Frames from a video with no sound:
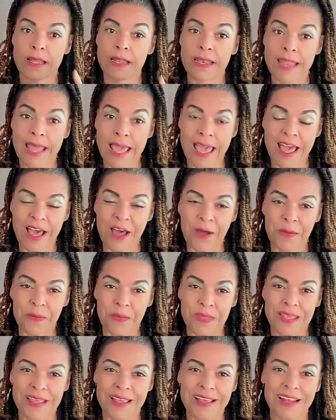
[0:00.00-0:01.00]
Now,
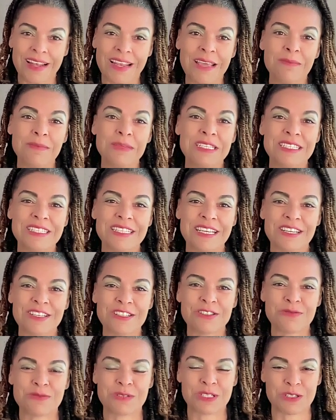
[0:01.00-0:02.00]
let me
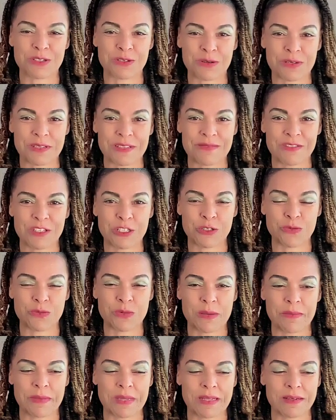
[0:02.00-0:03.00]
tell you a story of 2
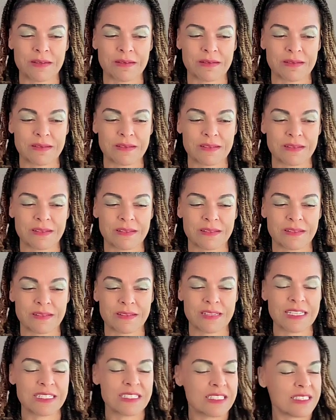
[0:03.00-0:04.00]
women.
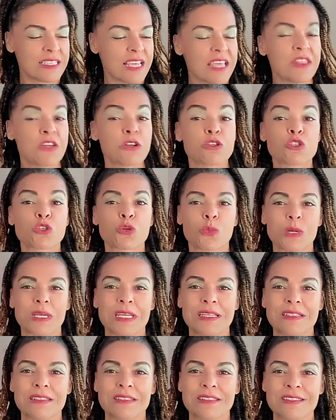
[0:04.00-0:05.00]
Let's say they're
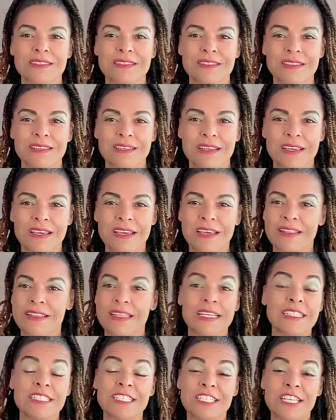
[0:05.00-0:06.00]
twins.
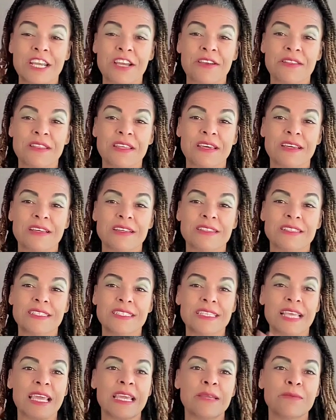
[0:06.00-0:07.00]
They share the
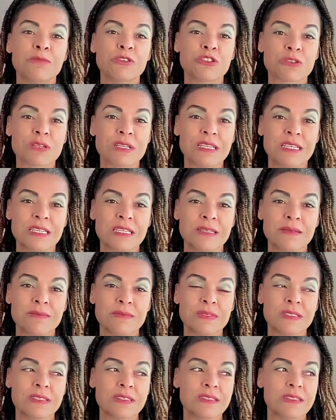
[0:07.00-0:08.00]
same
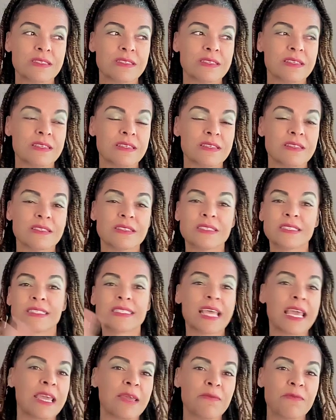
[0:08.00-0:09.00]
dreams,
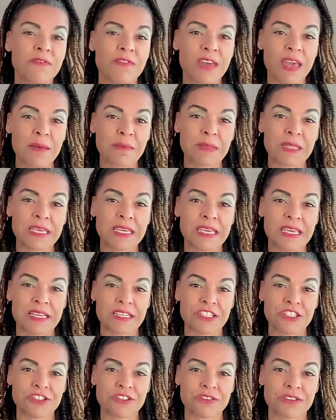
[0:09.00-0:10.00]
same family
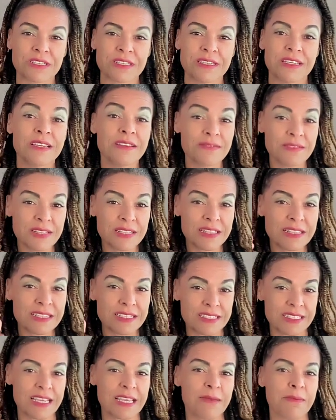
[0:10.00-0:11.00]
history, even
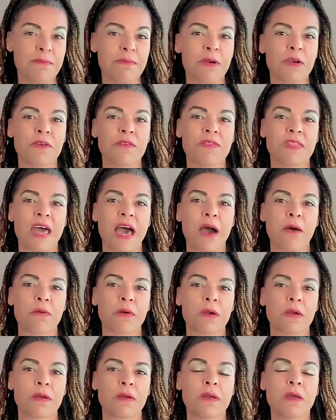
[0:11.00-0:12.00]
the same birth
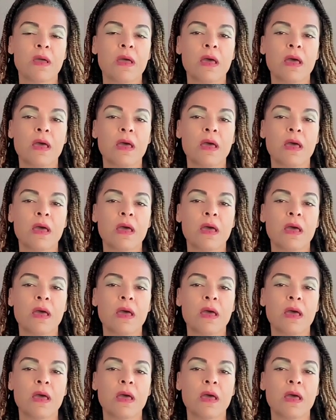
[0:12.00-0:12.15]
hour.